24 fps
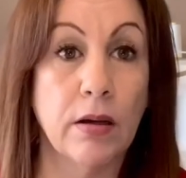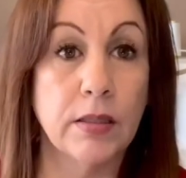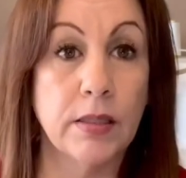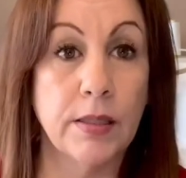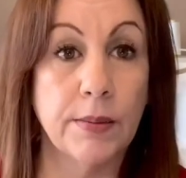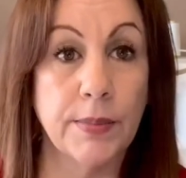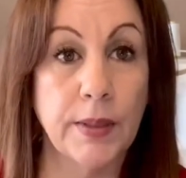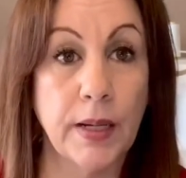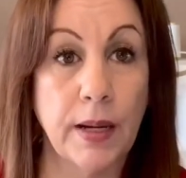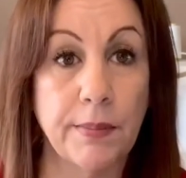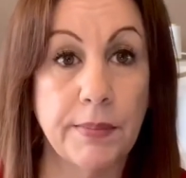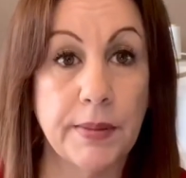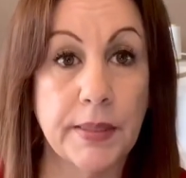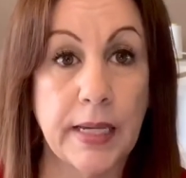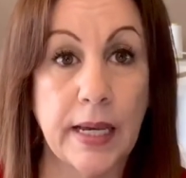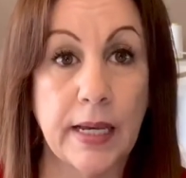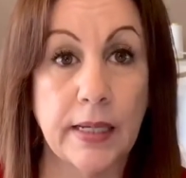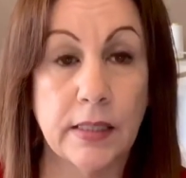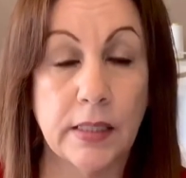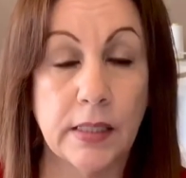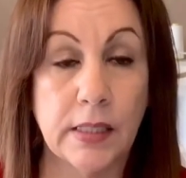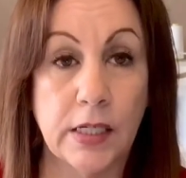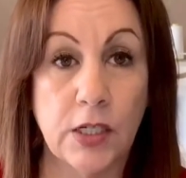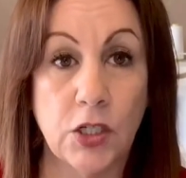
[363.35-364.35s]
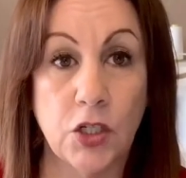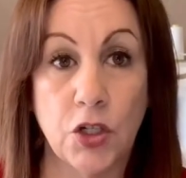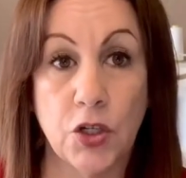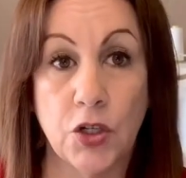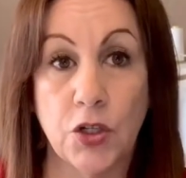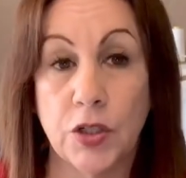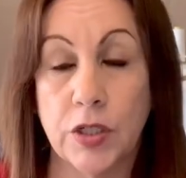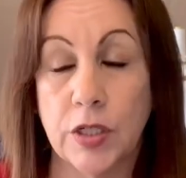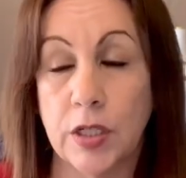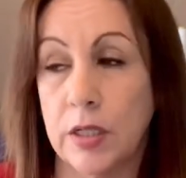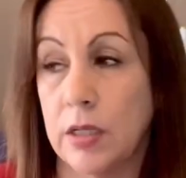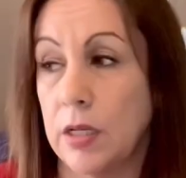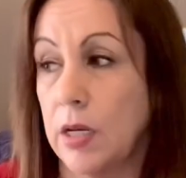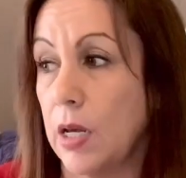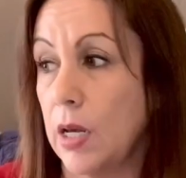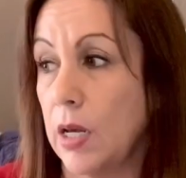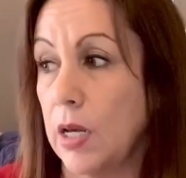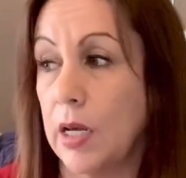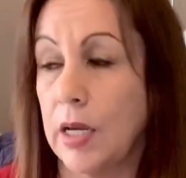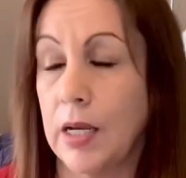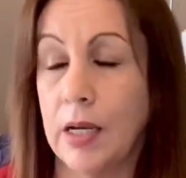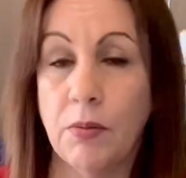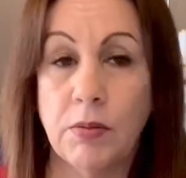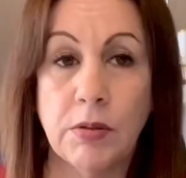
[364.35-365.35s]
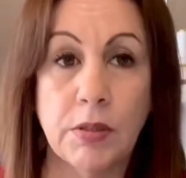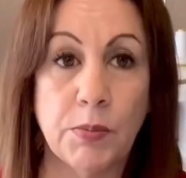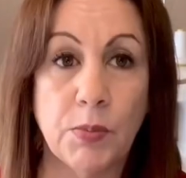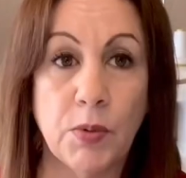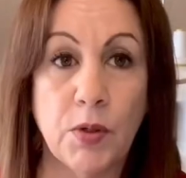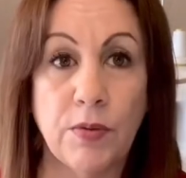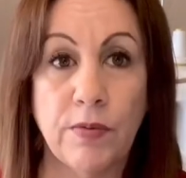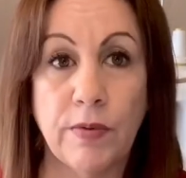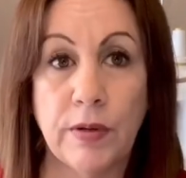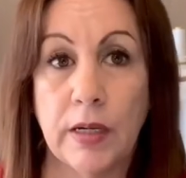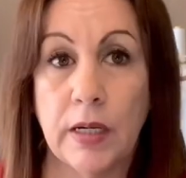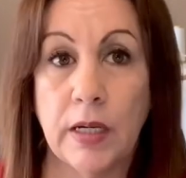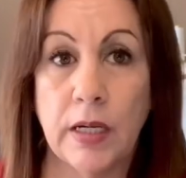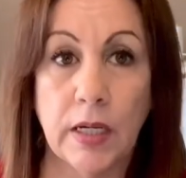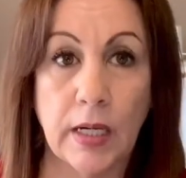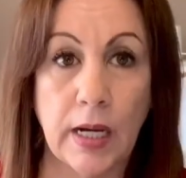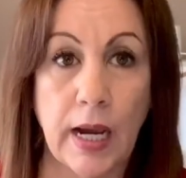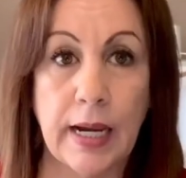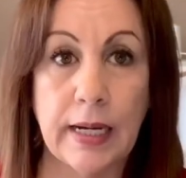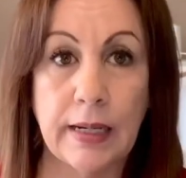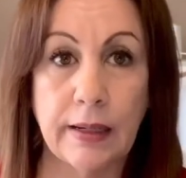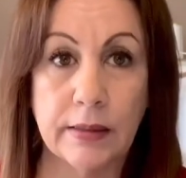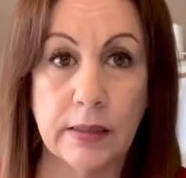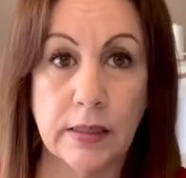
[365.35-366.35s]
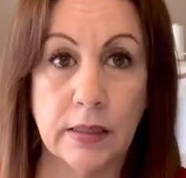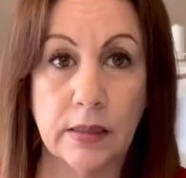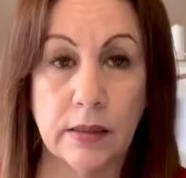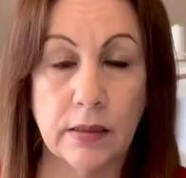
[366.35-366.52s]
Sometimes he has seizures and he was moving and it kind of